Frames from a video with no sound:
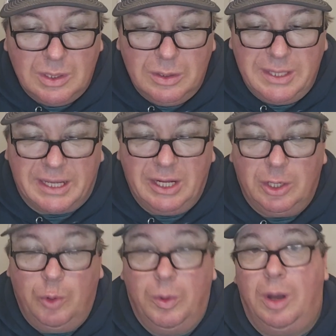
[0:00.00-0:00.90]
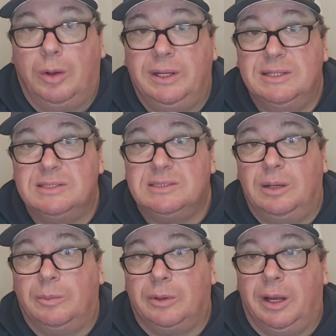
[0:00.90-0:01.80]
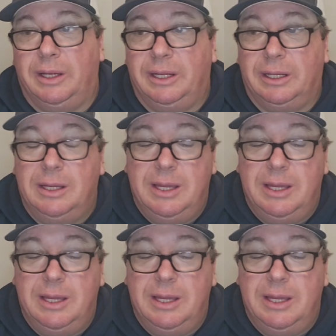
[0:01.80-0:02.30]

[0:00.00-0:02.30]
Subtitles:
that can go wrong in the stump grinding,